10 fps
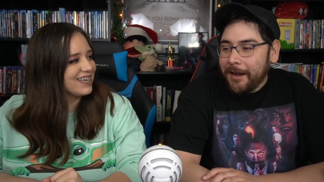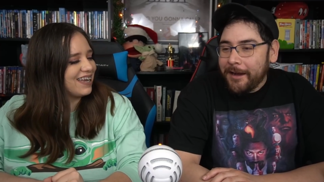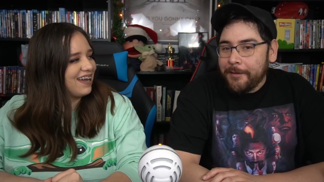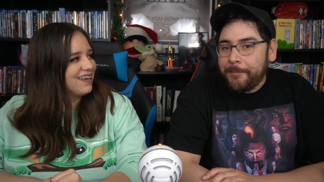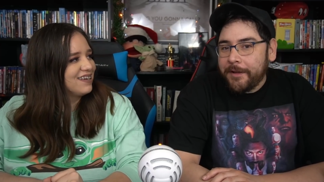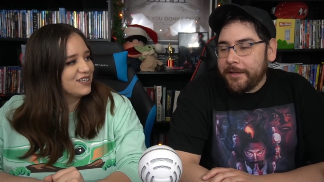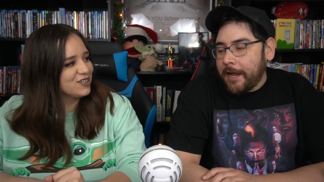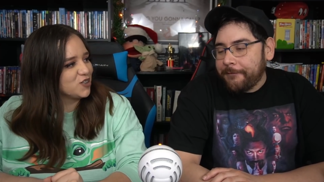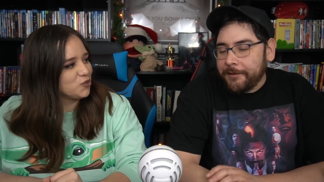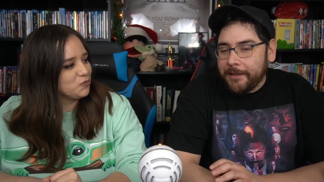Speaker 1: Uh, yeah. But
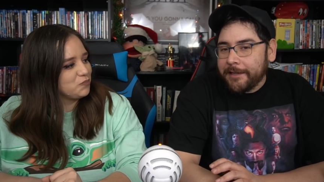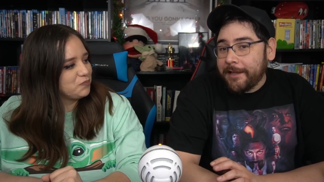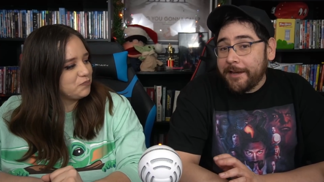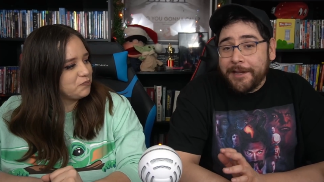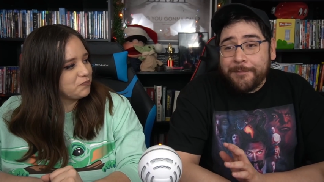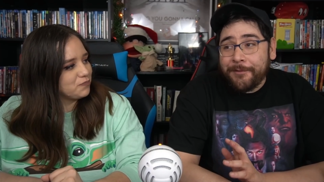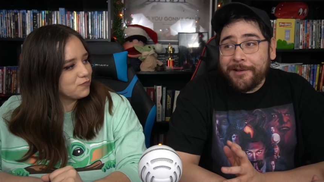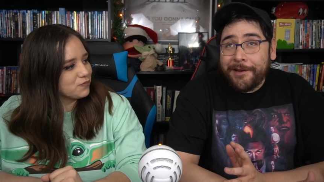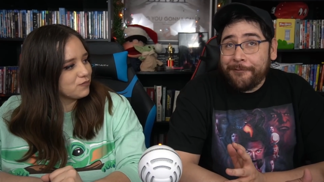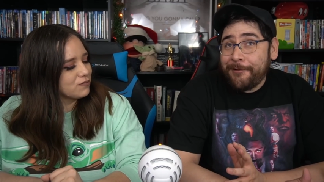I feel like at any
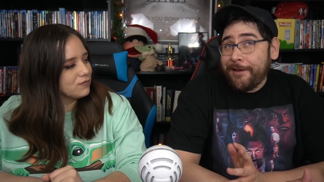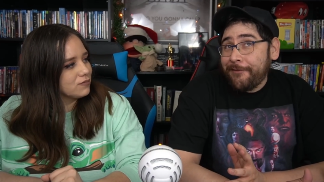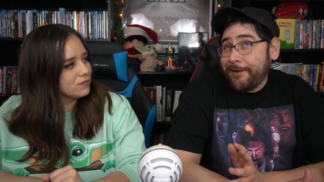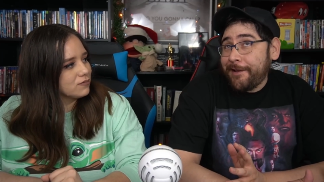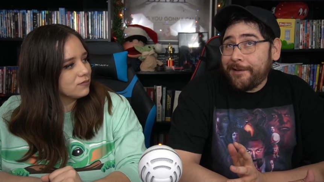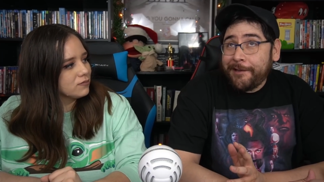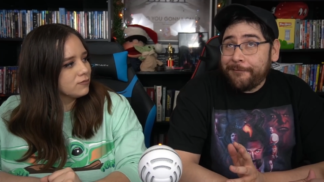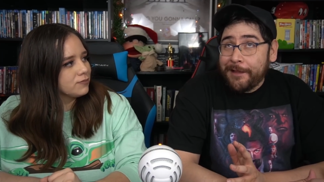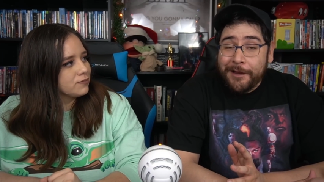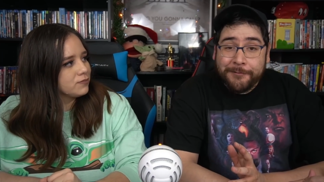point, if we ever get a
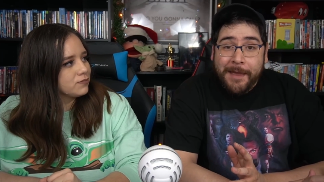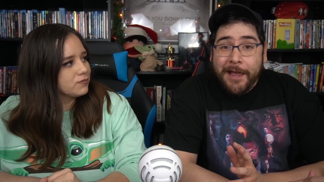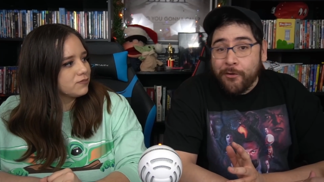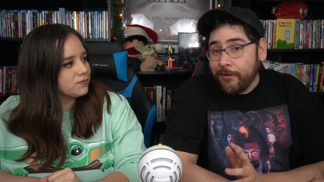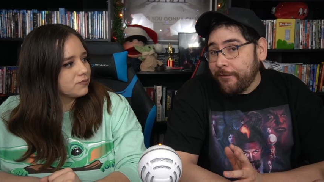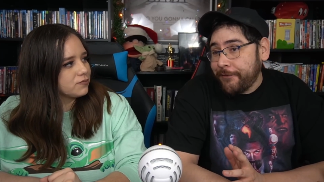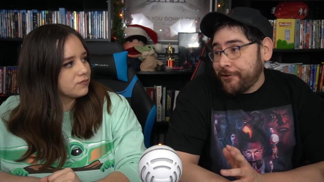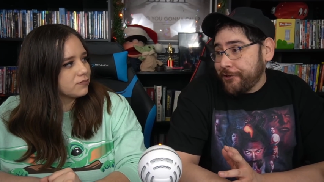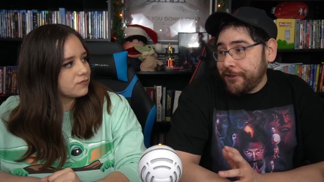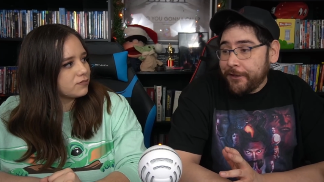flashback or a
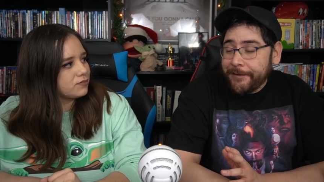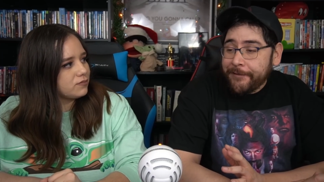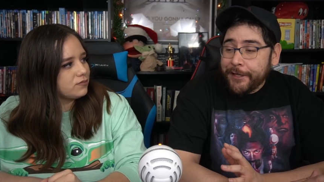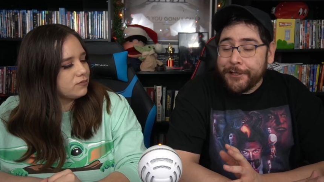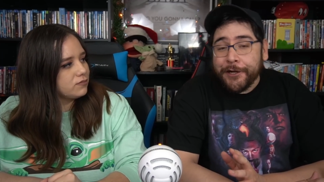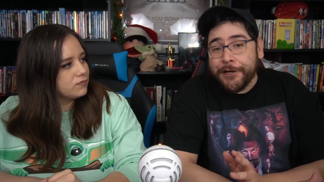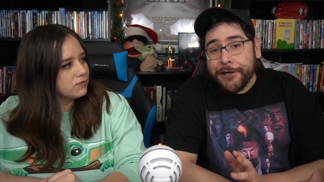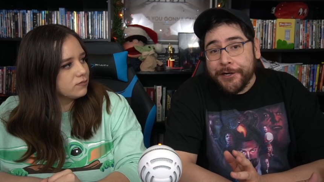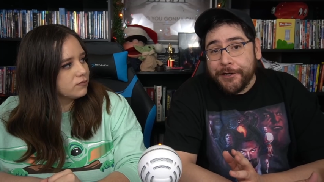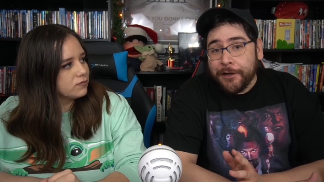vision of a
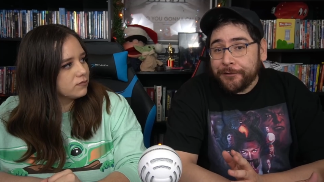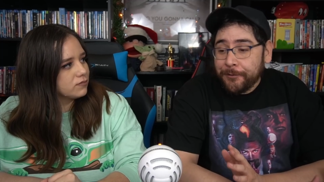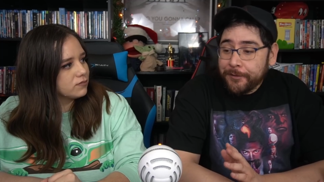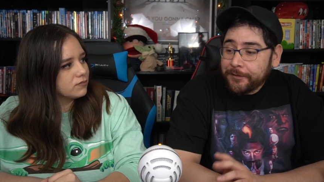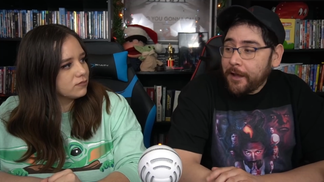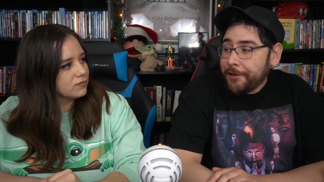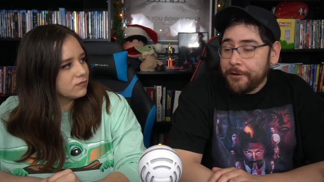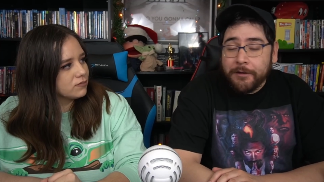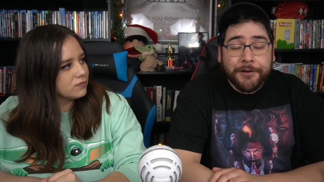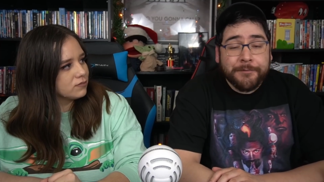younger Ahsoka
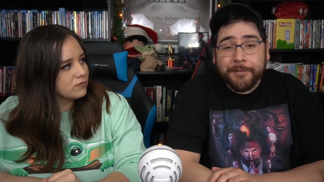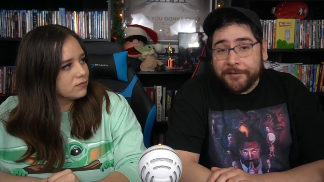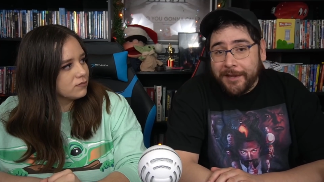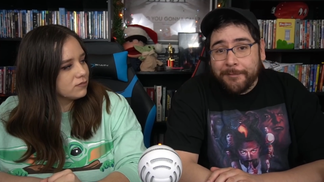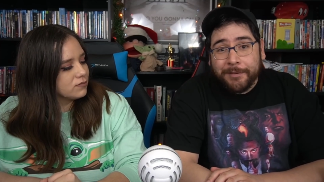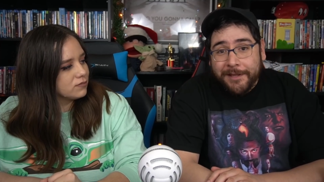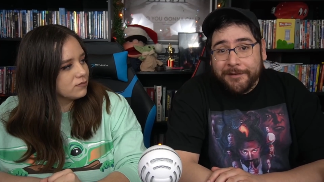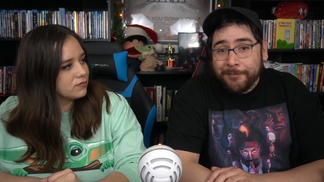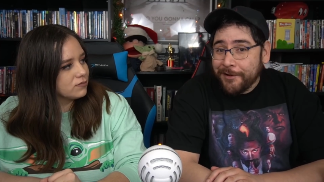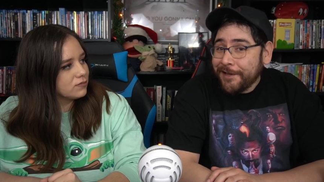Tano, 100%,
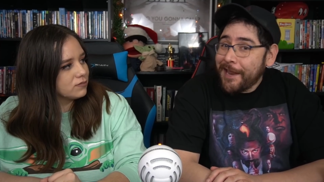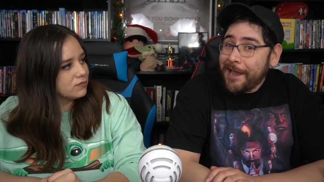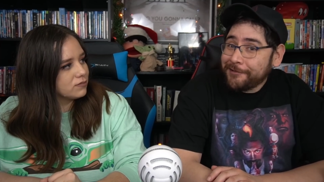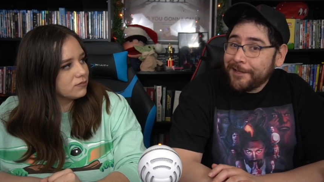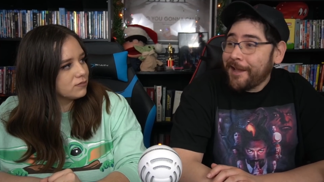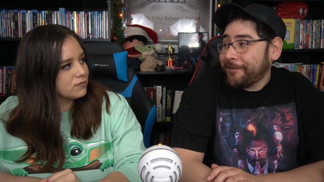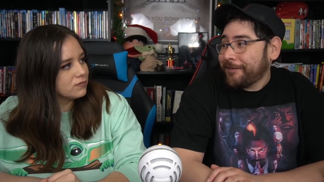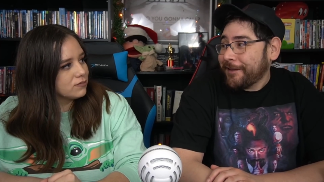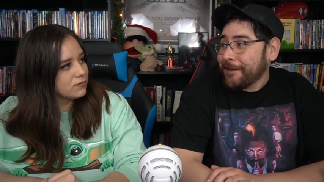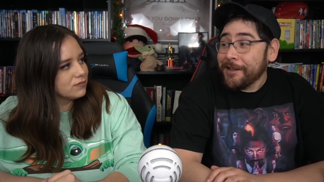please bring in Ashley
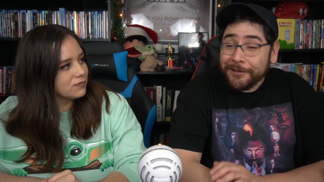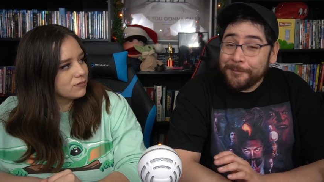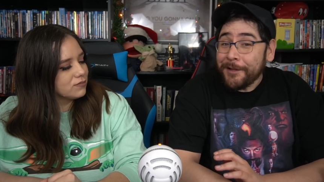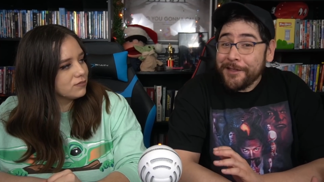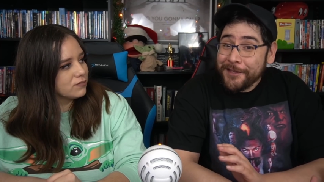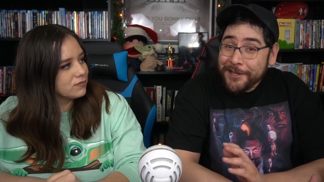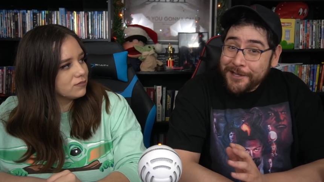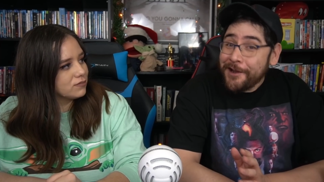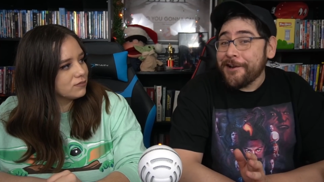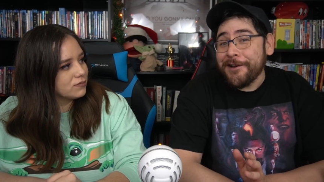Eckstein to play the
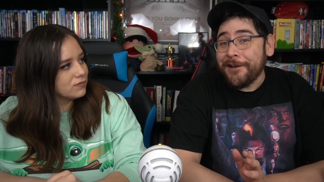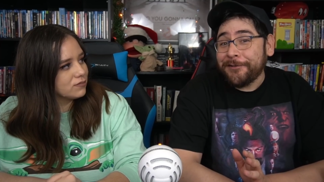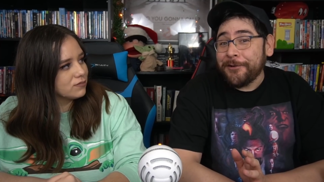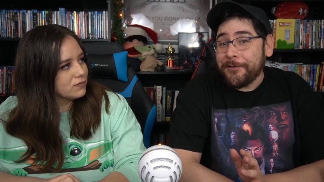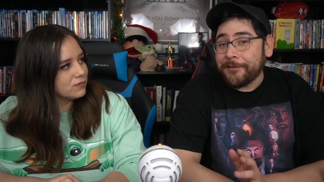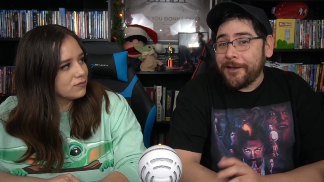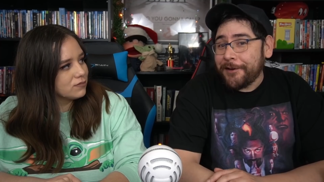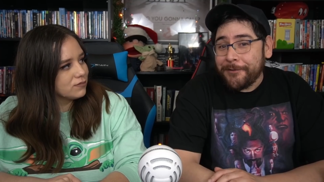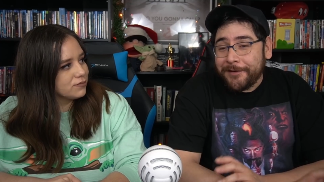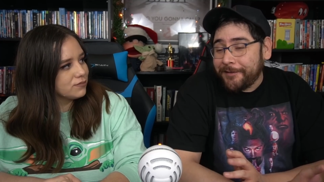younger Ahsoka
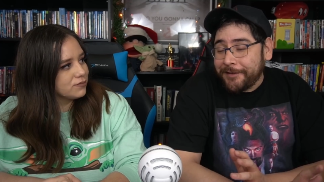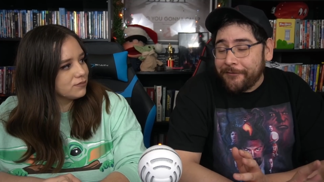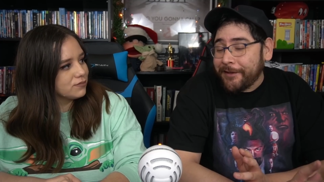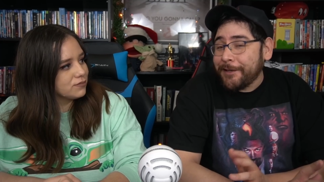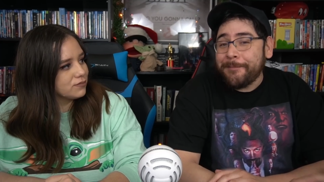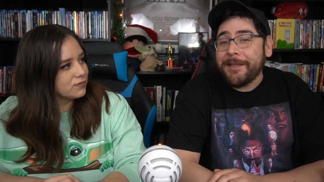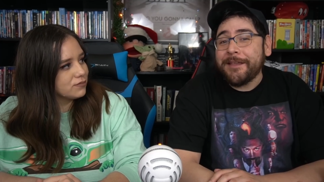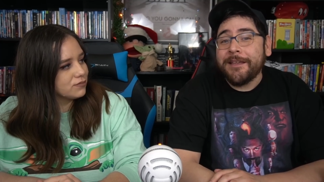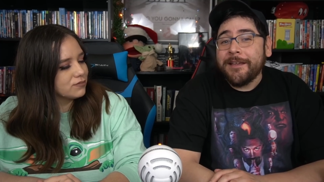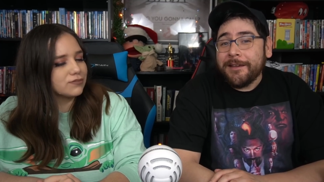Tano. It doesn't even need to
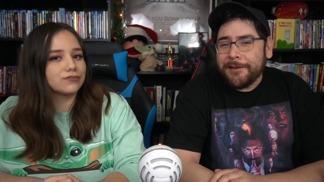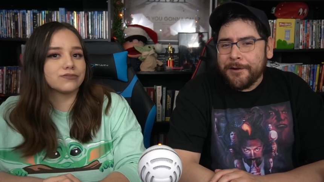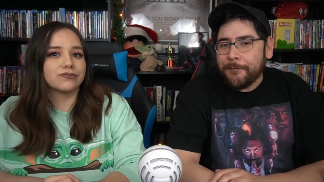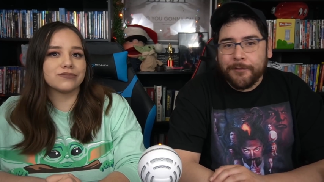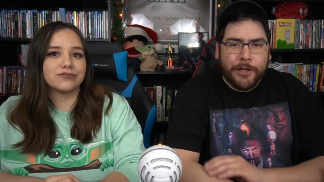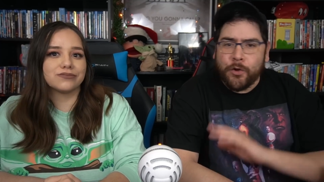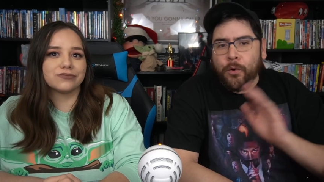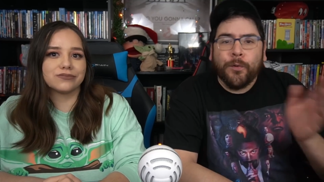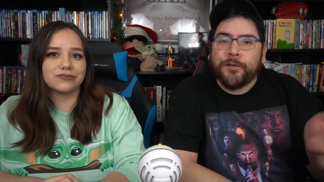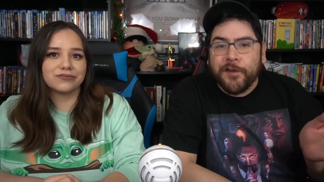be, you know, for like a
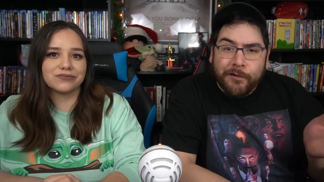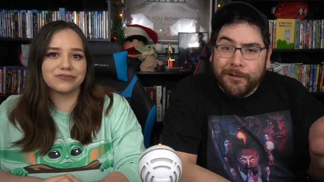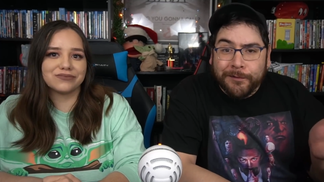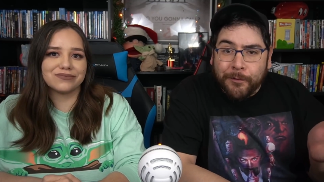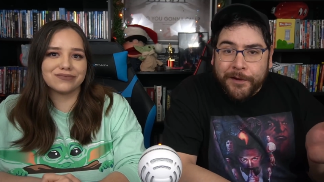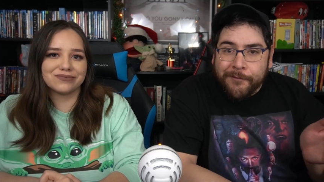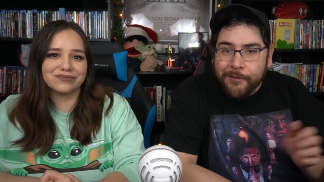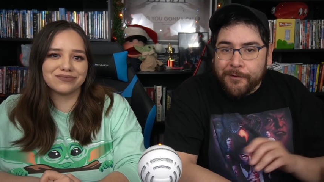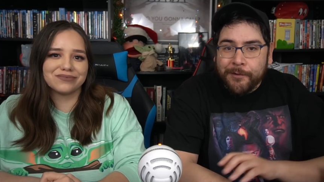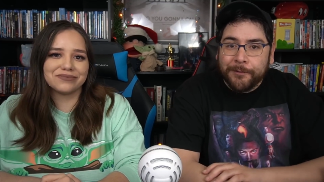whole series. Don't give
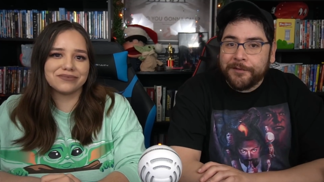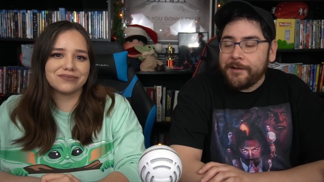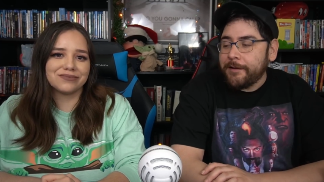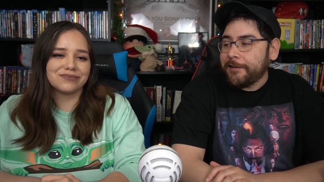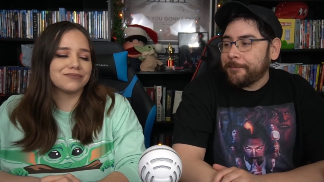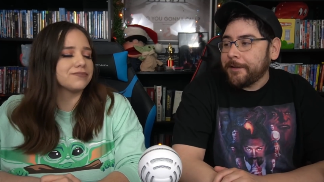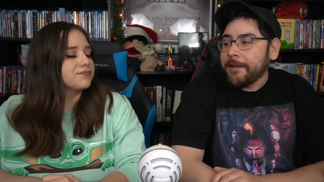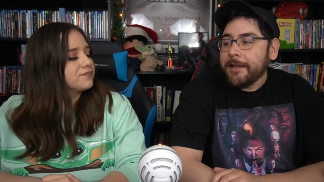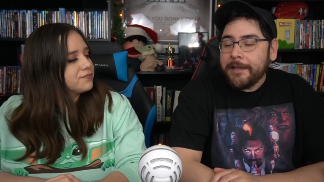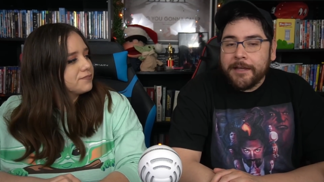her a whole series. But
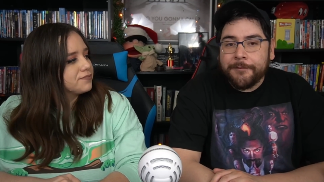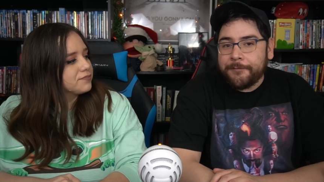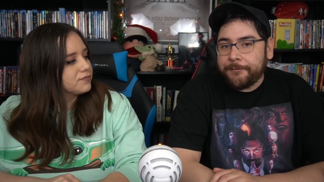if